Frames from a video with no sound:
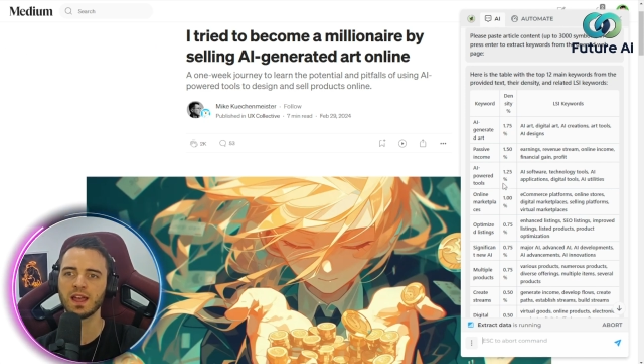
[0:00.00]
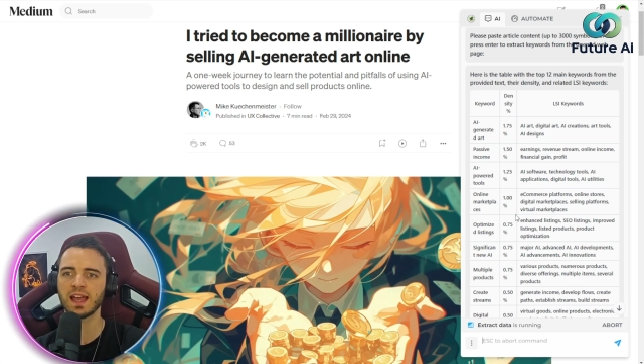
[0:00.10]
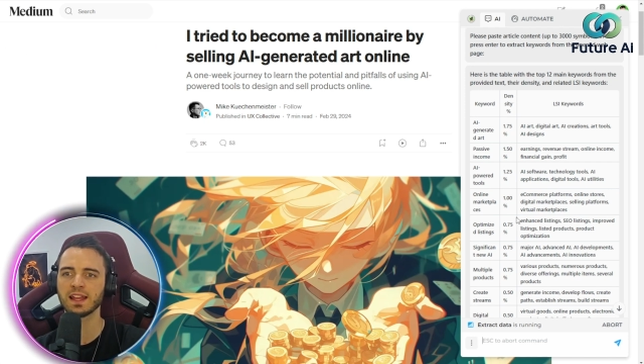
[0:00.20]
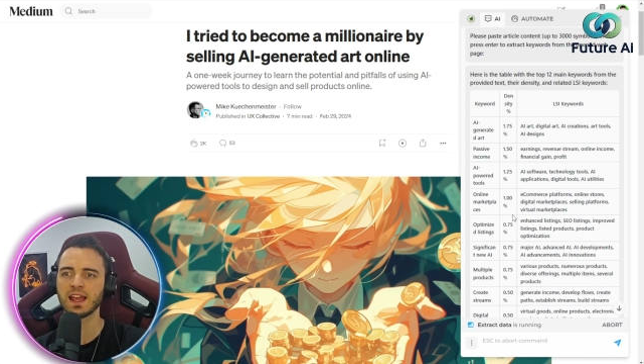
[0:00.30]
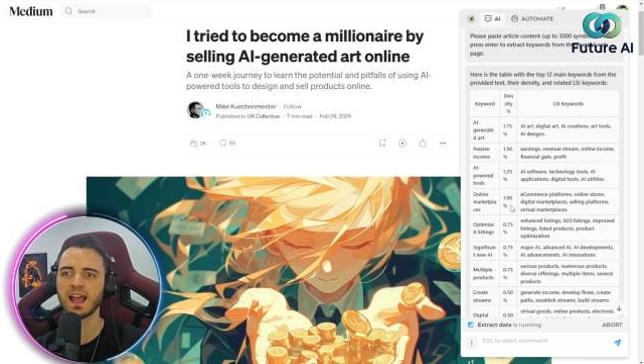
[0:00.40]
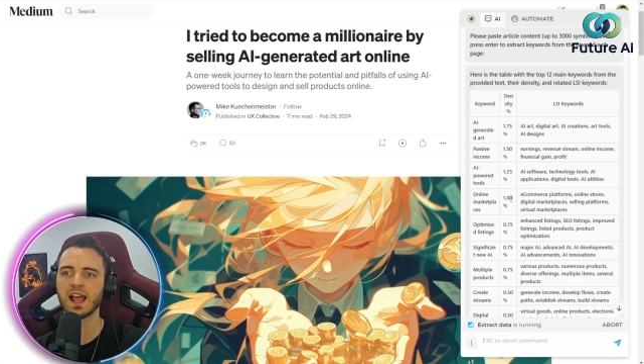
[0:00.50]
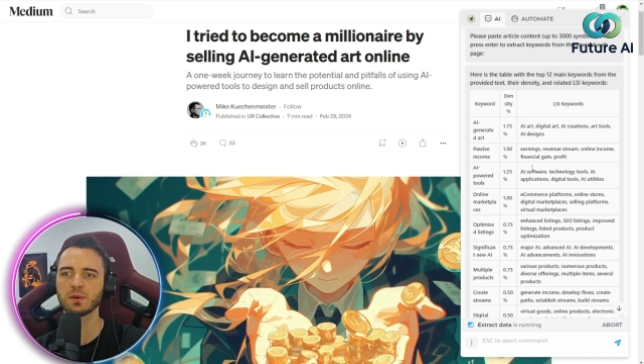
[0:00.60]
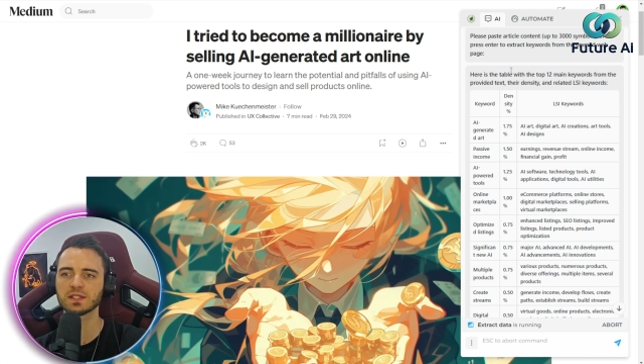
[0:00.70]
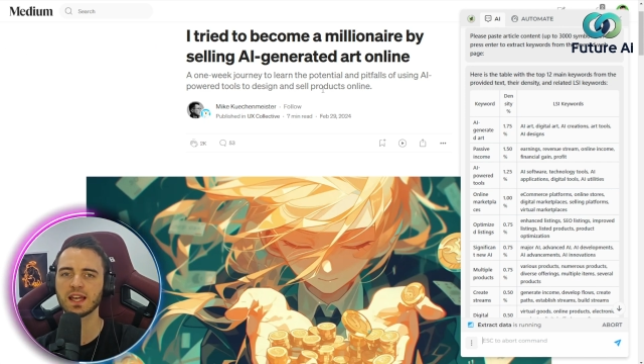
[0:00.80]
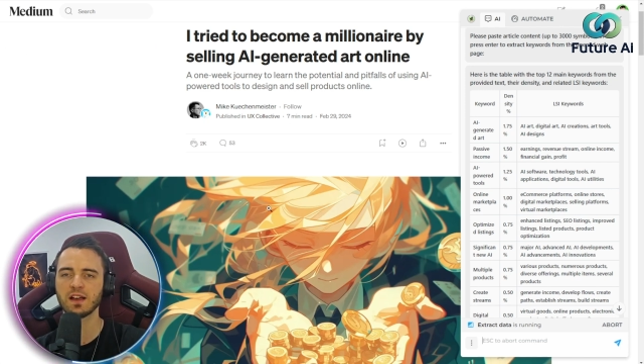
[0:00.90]
and
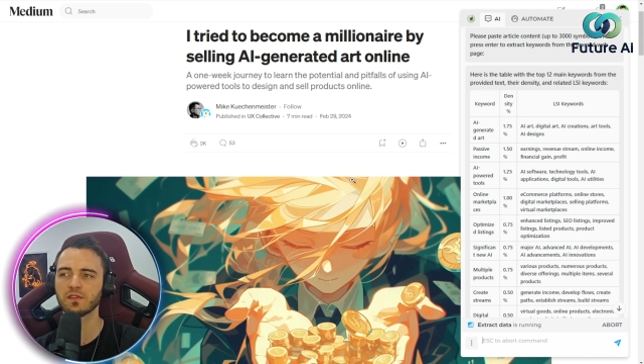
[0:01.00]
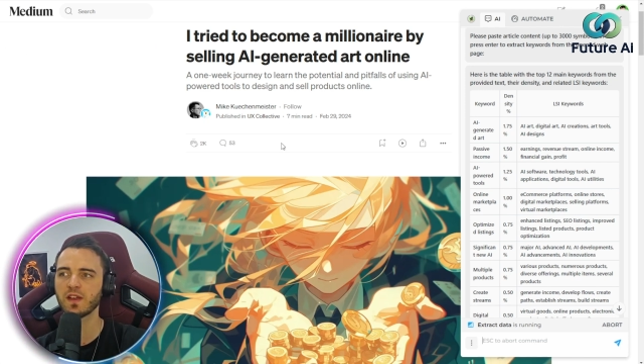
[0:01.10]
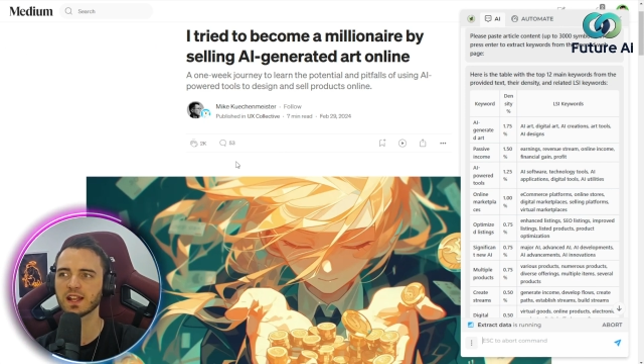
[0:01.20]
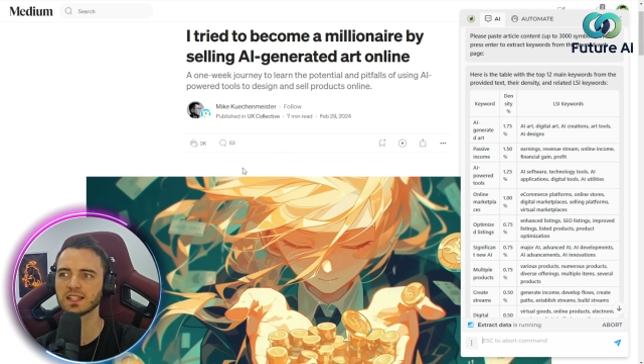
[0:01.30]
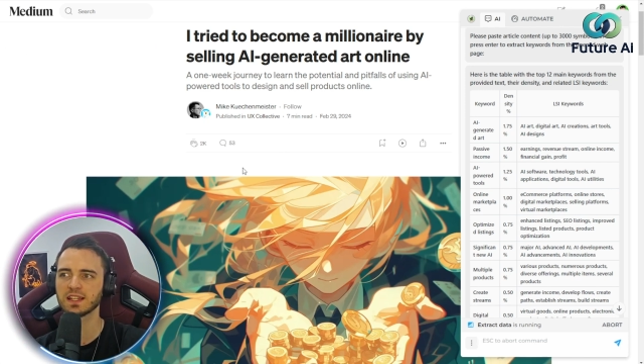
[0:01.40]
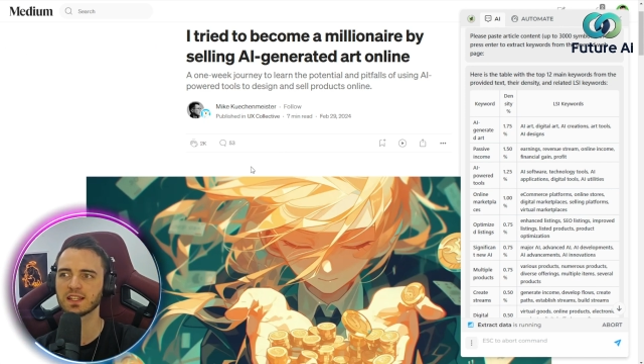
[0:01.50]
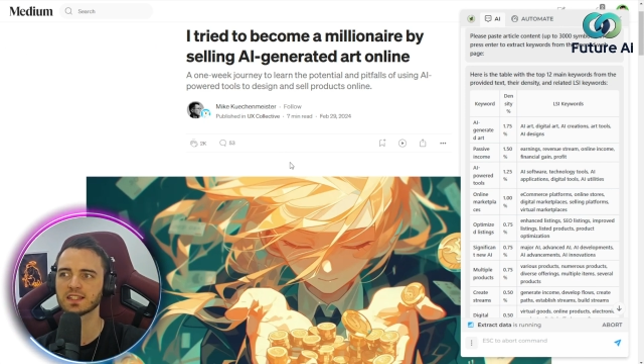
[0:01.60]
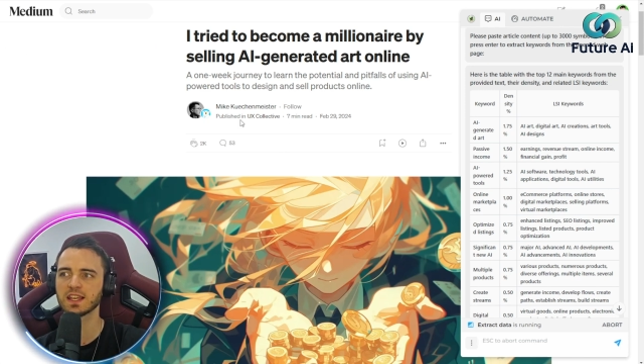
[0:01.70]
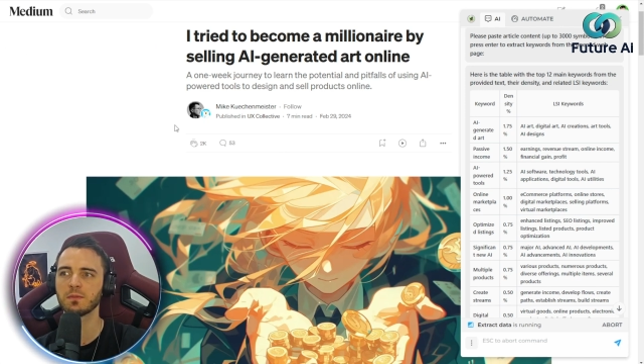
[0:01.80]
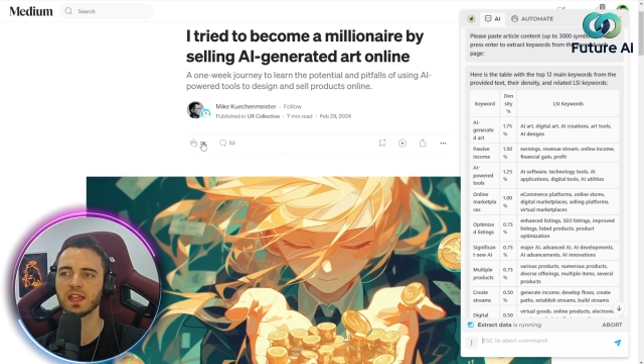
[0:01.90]
how is that affecting
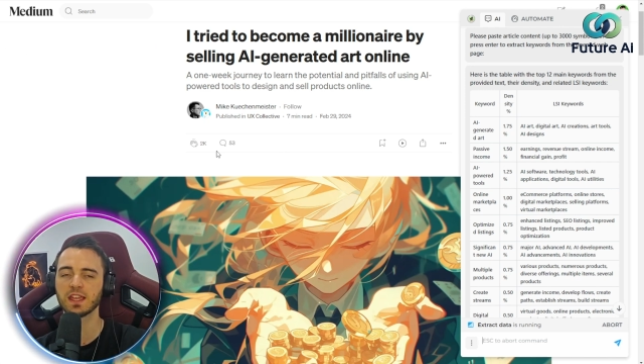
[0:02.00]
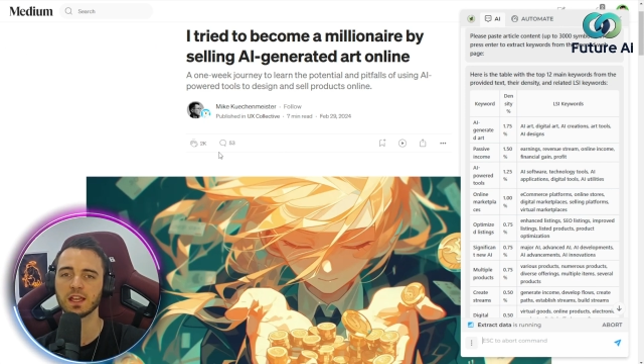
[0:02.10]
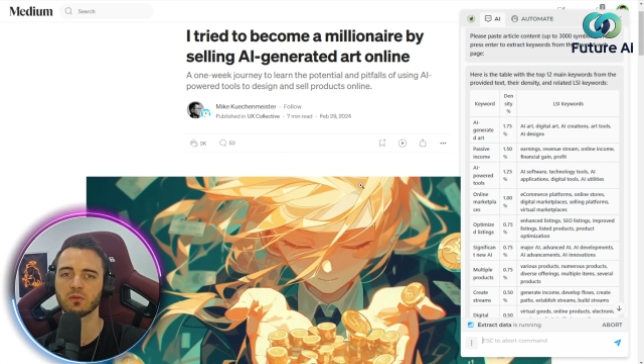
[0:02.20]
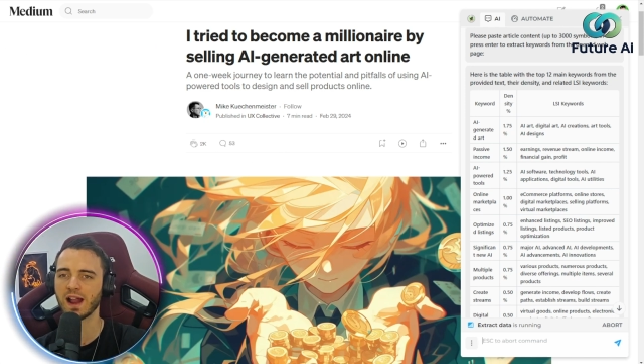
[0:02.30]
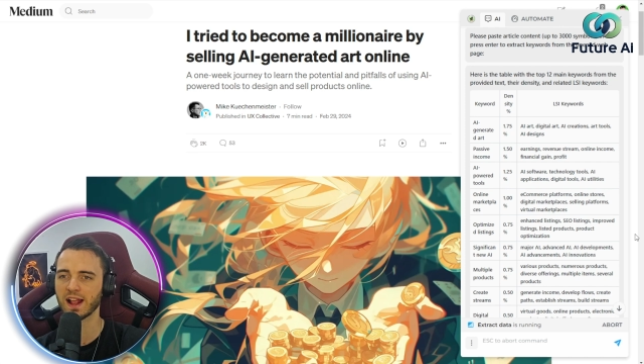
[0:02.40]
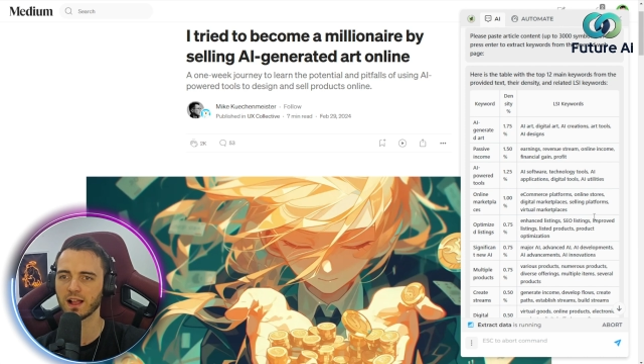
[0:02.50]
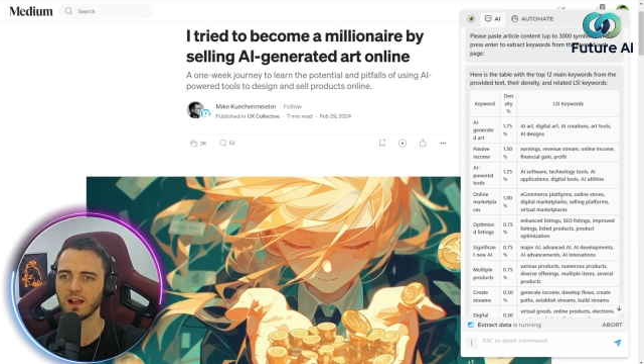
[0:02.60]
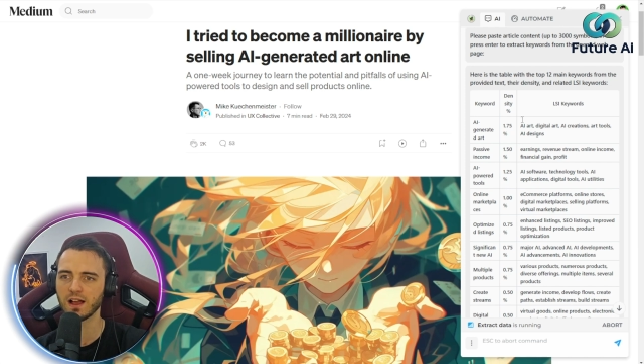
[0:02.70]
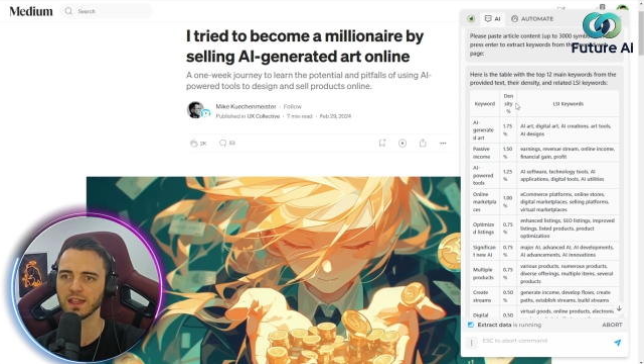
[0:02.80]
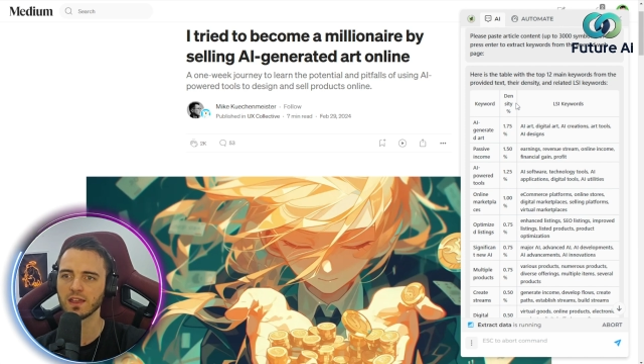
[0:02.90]
this and making it rank
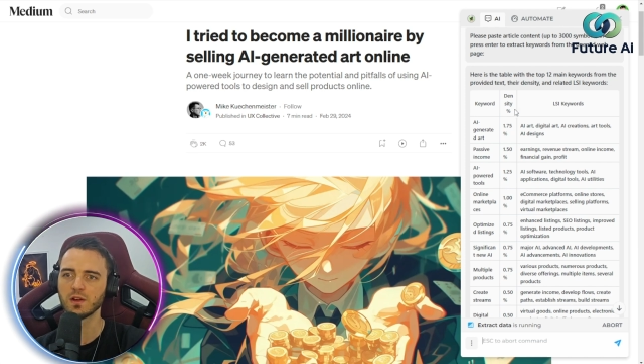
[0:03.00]
high.